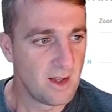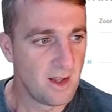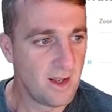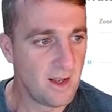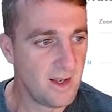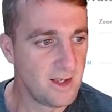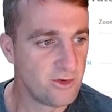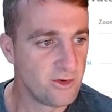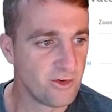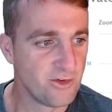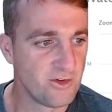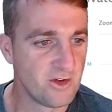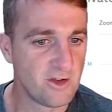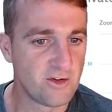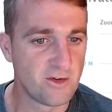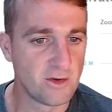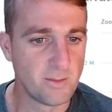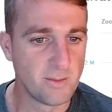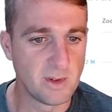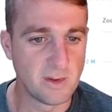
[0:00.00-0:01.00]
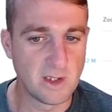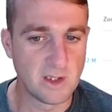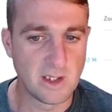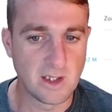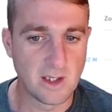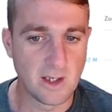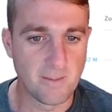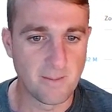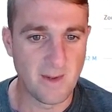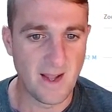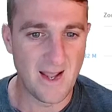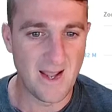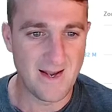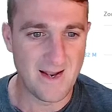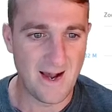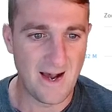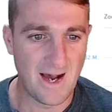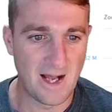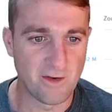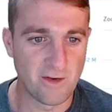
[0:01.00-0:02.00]
it does need to be
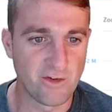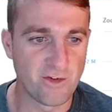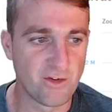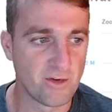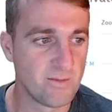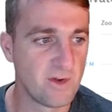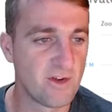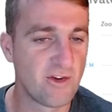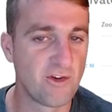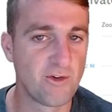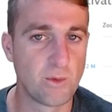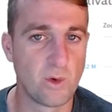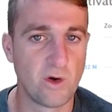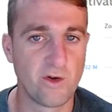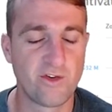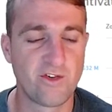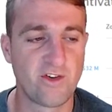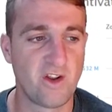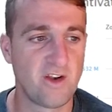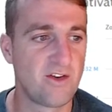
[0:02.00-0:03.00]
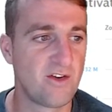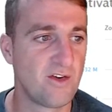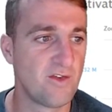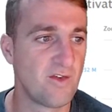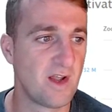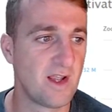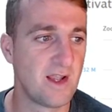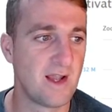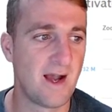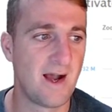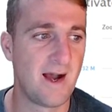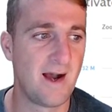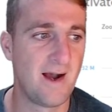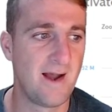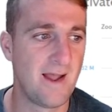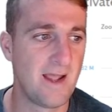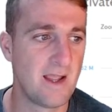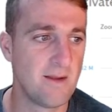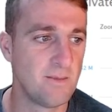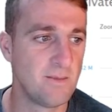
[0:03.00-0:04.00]
enhanced, and this is what Centivate
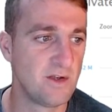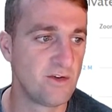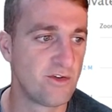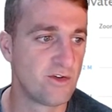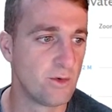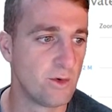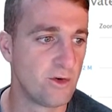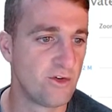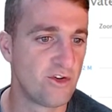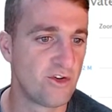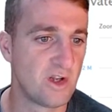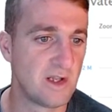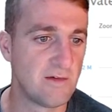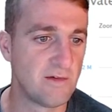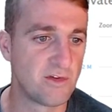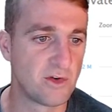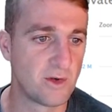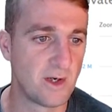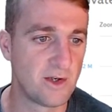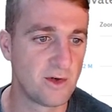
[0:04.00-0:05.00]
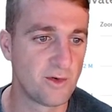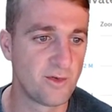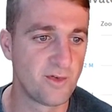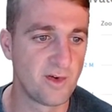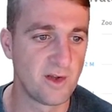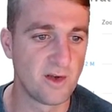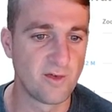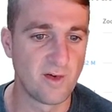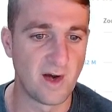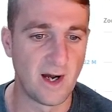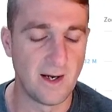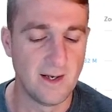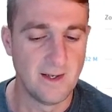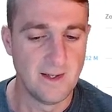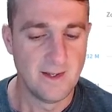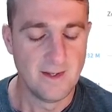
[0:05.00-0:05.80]
are aiming to achieve. So I do think that